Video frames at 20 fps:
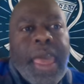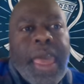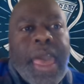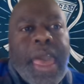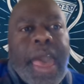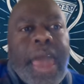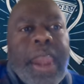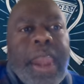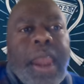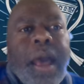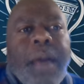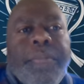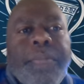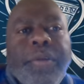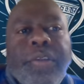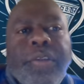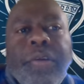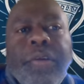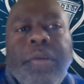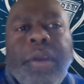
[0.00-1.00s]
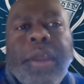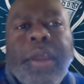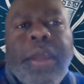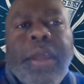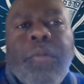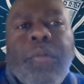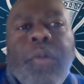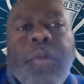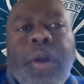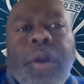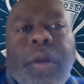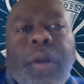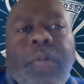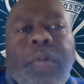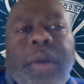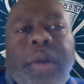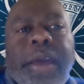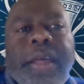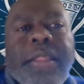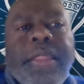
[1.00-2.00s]
had an opportunity to work
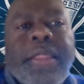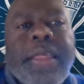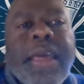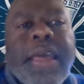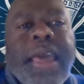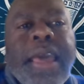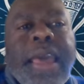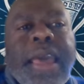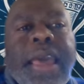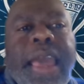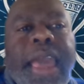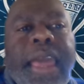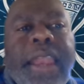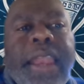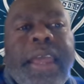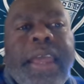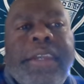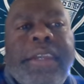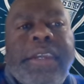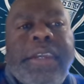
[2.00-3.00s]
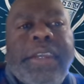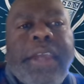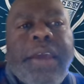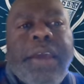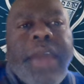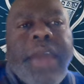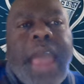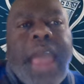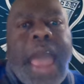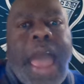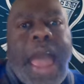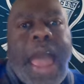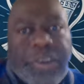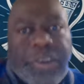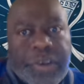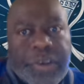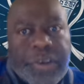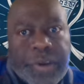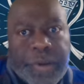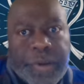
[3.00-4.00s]
with a legendary
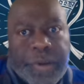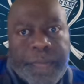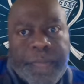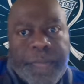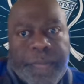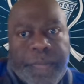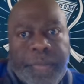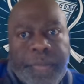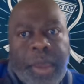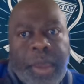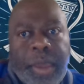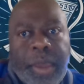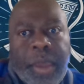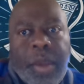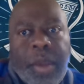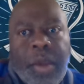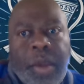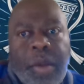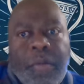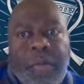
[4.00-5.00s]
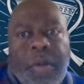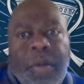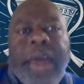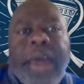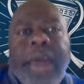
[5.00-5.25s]
actor, right?